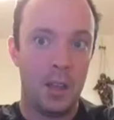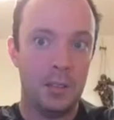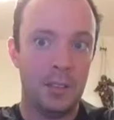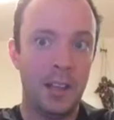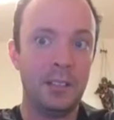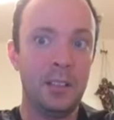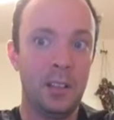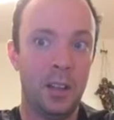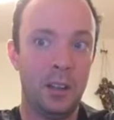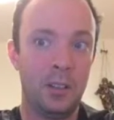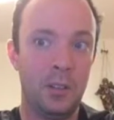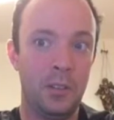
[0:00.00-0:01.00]

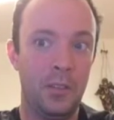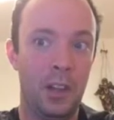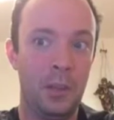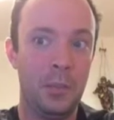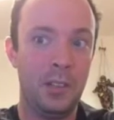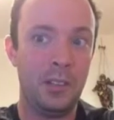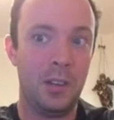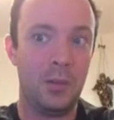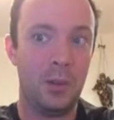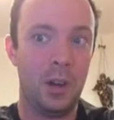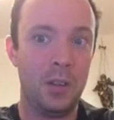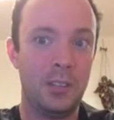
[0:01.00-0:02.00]
Technological developments in
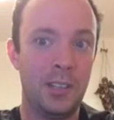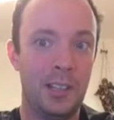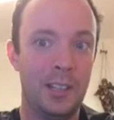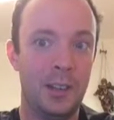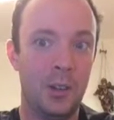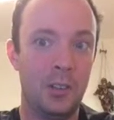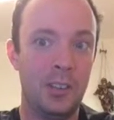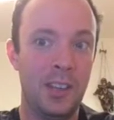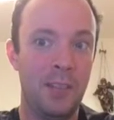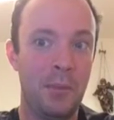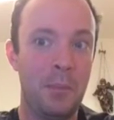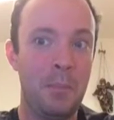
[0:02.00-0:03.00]
regards to literacy
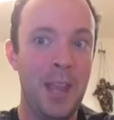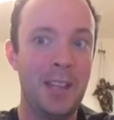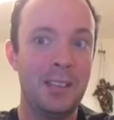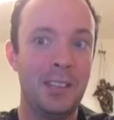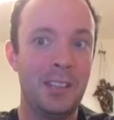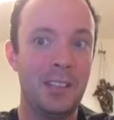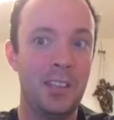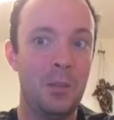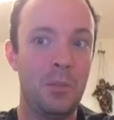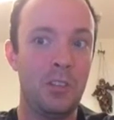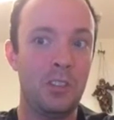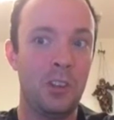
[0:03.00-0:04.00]
have been made since
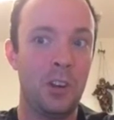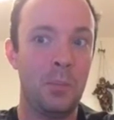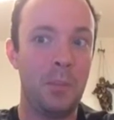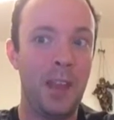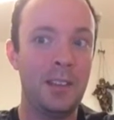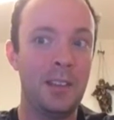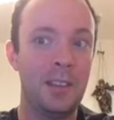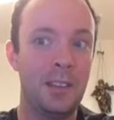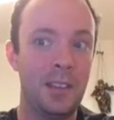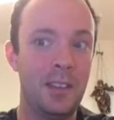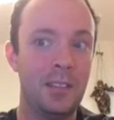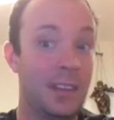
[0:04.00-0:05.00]
humans started painting
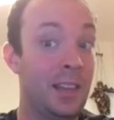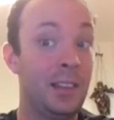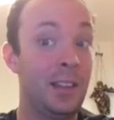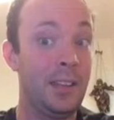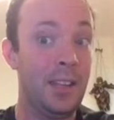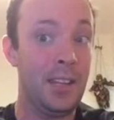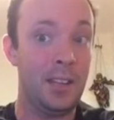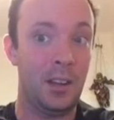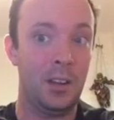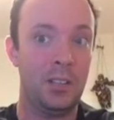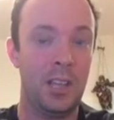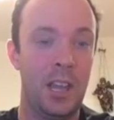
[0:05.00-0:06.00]
things they like to eat
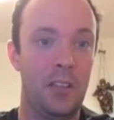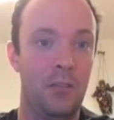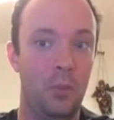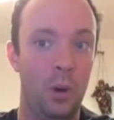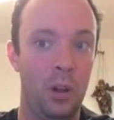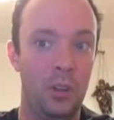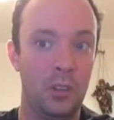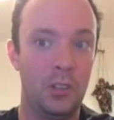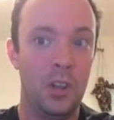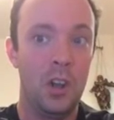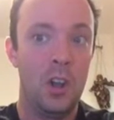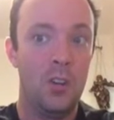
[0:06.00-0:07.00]
on cave
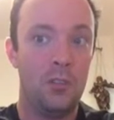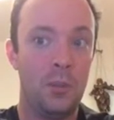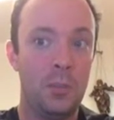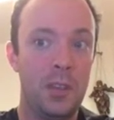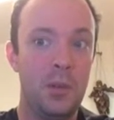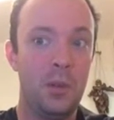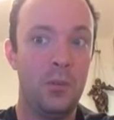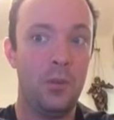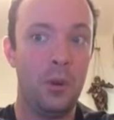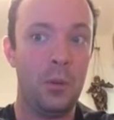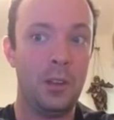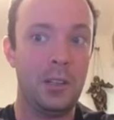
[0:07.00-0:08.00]
walls. From
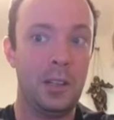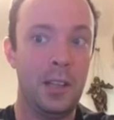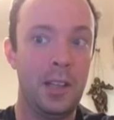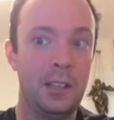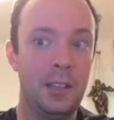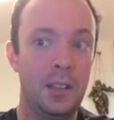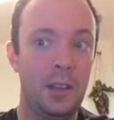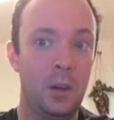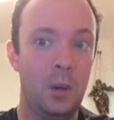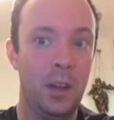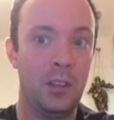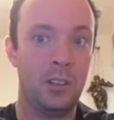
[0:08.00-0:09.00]
cuneiform on clay to the
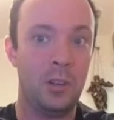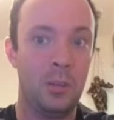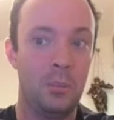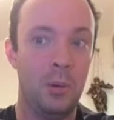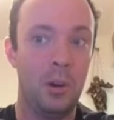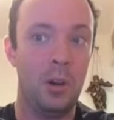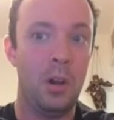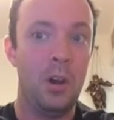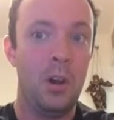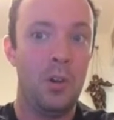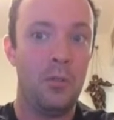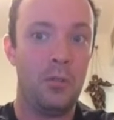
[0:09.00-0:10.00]
codex book,
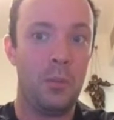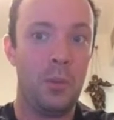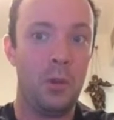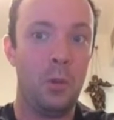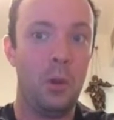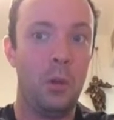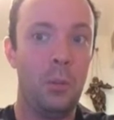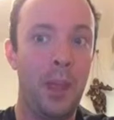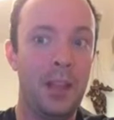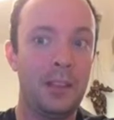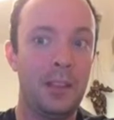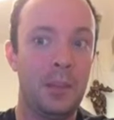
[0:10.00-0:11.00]
from the quill
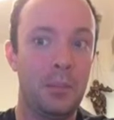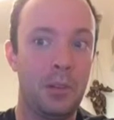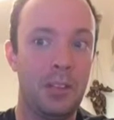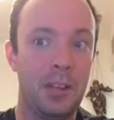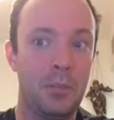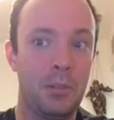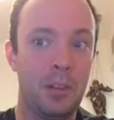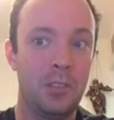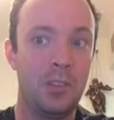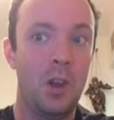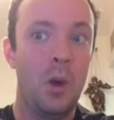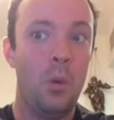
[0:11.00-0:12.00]
pen to the printing
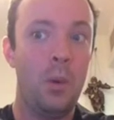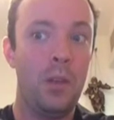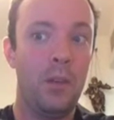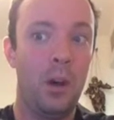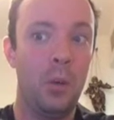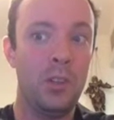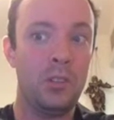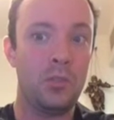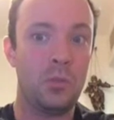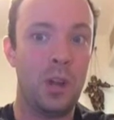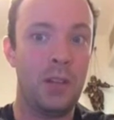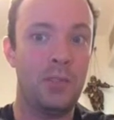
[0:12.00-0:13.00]
press, we have always
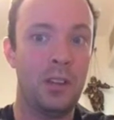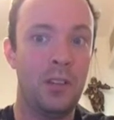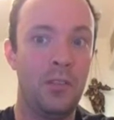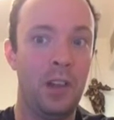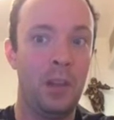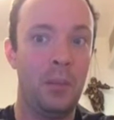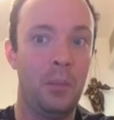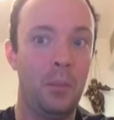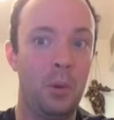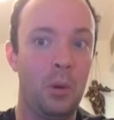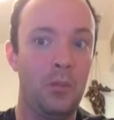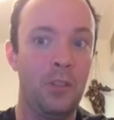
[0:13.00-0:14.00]
strived to develop
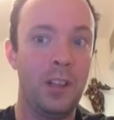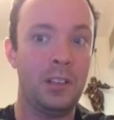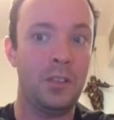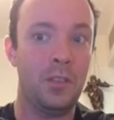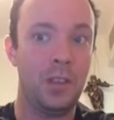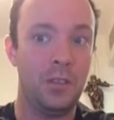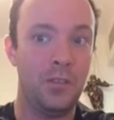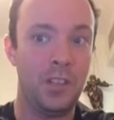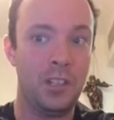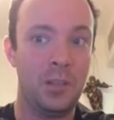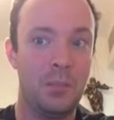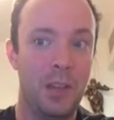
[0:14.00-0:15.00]
more effective and
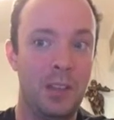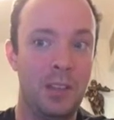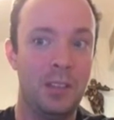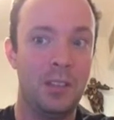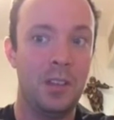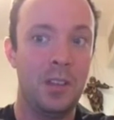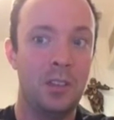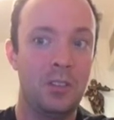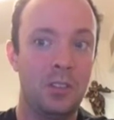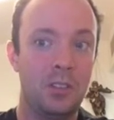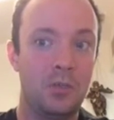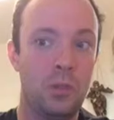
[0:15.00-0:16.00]
efficient methods
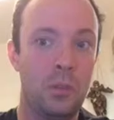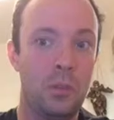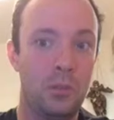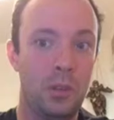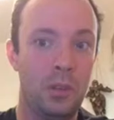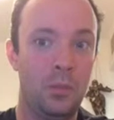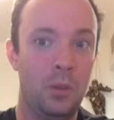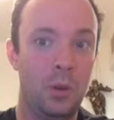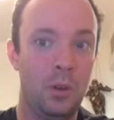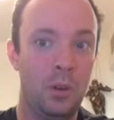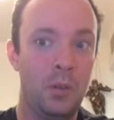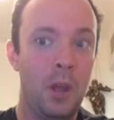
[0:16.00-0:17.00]
to script the written
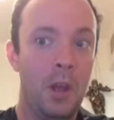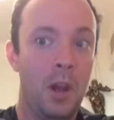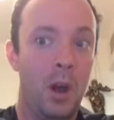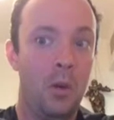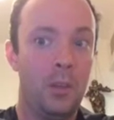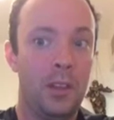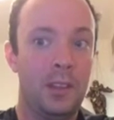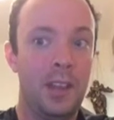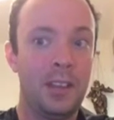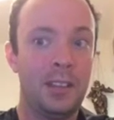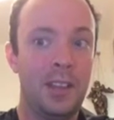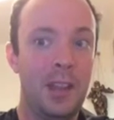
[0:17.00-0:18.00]
word. Over the
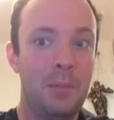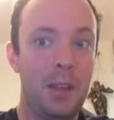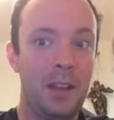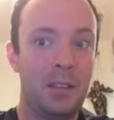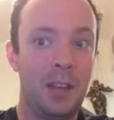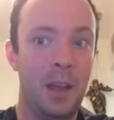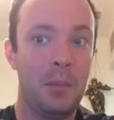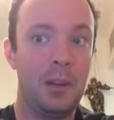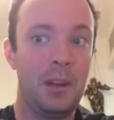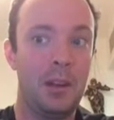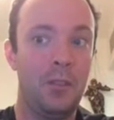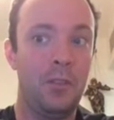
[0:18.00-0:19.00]
next 10 minutes, I'm
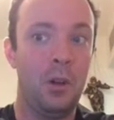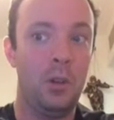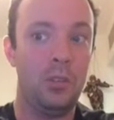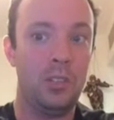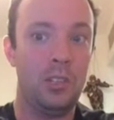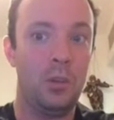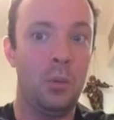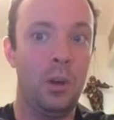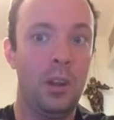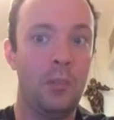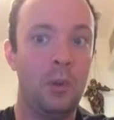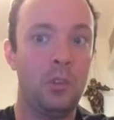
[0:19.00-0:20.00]
going to divulge into
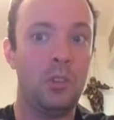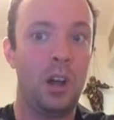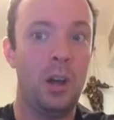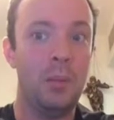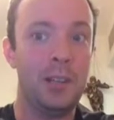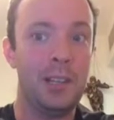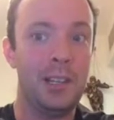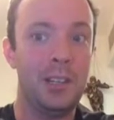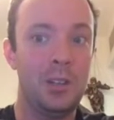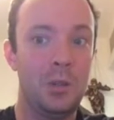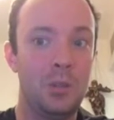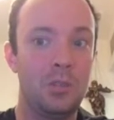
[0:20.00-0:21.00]
one of the most commonly
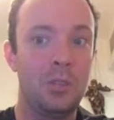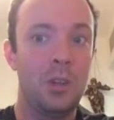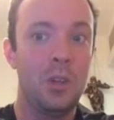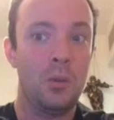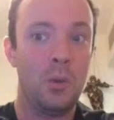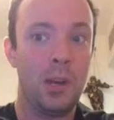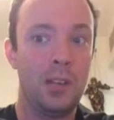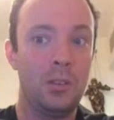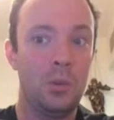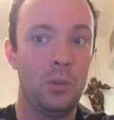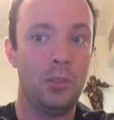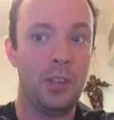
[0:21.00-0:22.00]
used writing
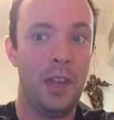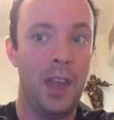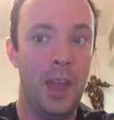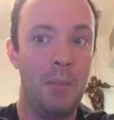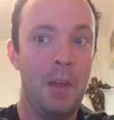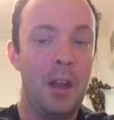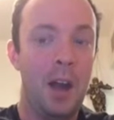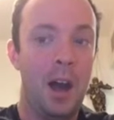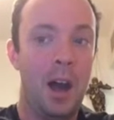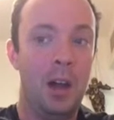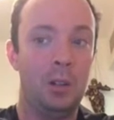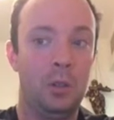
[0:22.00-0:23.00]
tools today.
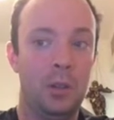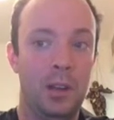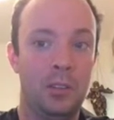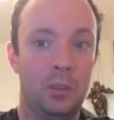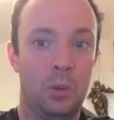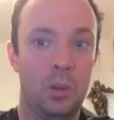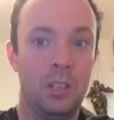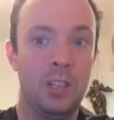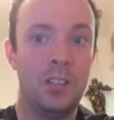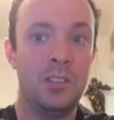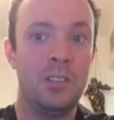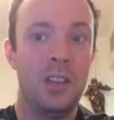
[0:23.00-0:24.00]
I'll look at its
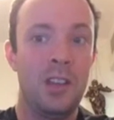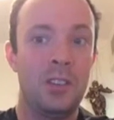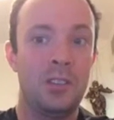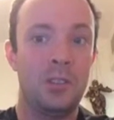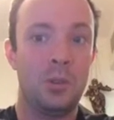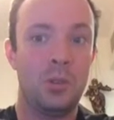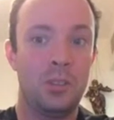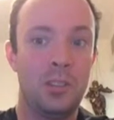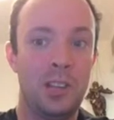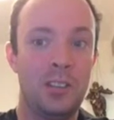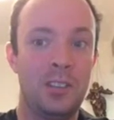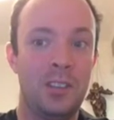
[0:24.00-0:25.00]
origins, the social
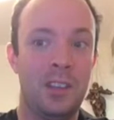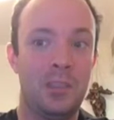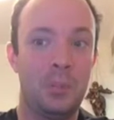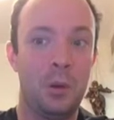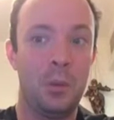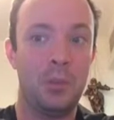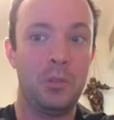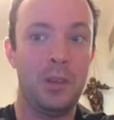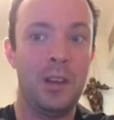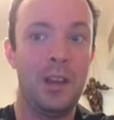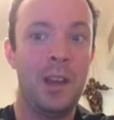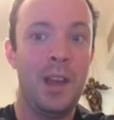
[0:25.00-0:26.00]
changes that it's
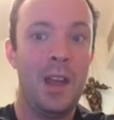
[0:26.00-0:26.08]
perpetrated,